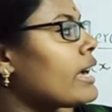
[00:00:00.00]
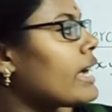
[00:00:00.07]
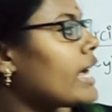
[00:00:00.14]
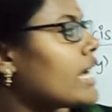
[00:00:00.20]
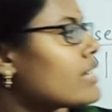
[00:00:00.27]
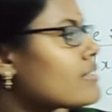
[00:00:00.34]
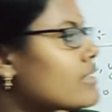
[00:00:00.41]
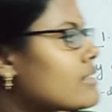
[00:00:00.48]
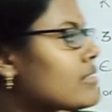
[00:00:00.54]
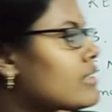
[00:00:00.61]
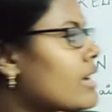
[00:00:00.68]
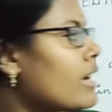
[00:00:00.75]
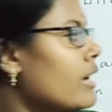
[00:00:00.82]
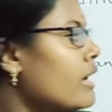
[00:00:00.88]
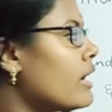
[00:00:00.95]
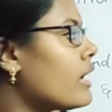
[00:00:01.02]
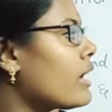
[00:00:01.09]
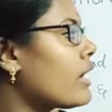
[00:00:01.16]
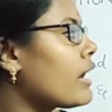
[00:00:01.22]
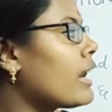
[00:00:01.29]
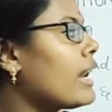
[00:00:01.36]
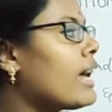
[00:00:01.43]
Is this a
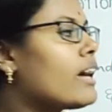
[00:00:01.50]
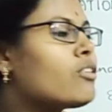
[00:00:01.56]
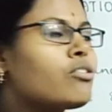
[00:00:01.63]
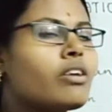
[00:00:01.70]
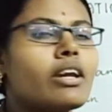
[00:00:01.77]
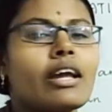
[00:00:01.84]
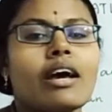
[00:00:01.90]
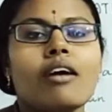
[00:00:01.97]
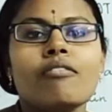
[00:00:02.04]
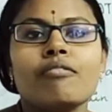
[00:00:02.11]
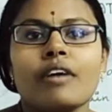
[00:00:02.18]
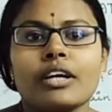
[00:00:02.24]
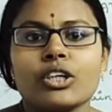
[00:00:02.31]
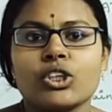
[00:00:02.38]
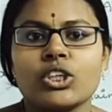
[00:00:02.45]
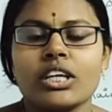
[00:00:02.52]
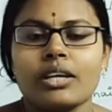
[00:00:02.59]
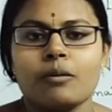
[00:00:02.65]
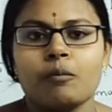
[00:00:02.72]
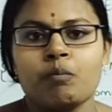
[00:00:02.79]
relation, a function?